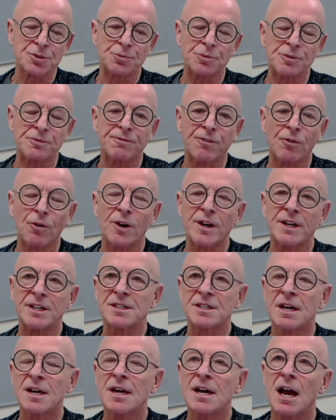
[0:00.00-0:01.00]
to avoid
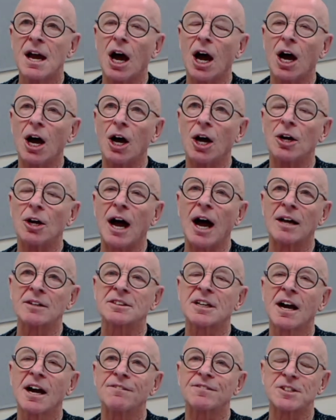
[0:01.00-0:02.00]
uh,
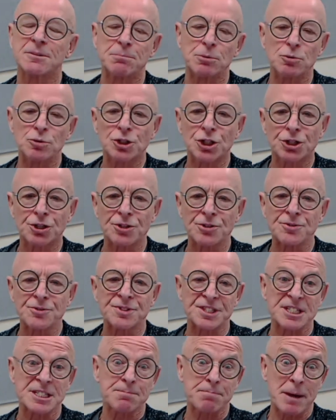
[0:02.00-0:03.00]
uncomfortable
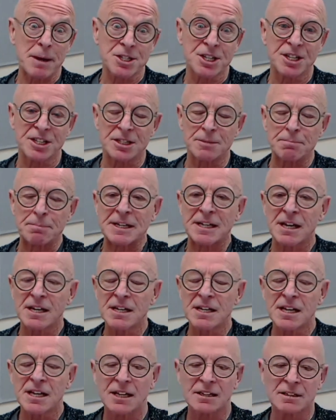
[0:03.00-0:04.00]
truths, especially at the
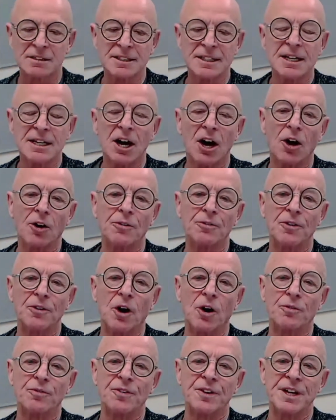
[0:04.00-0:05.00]
beginning of,
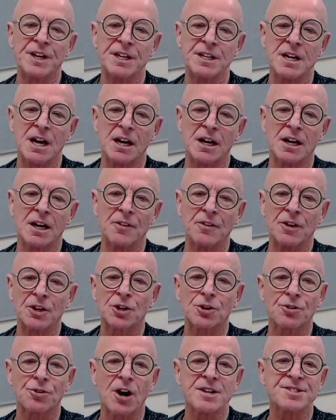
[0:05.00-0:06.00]
of the, uh, the
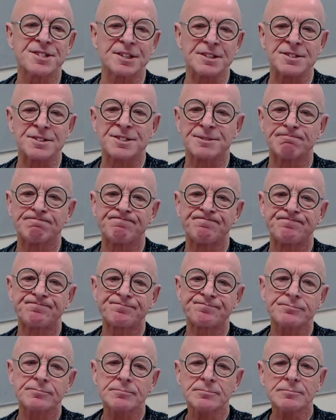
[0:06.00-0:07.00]
crisis.
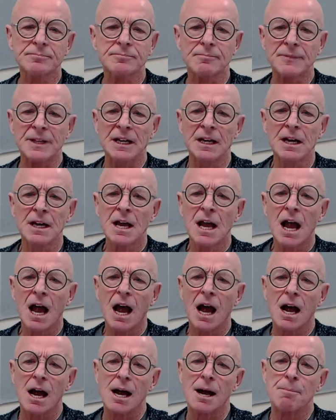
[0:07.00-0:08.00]

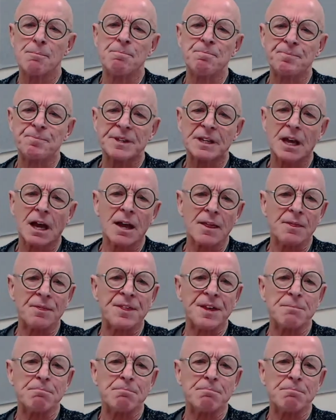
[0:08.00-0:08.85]
Um, the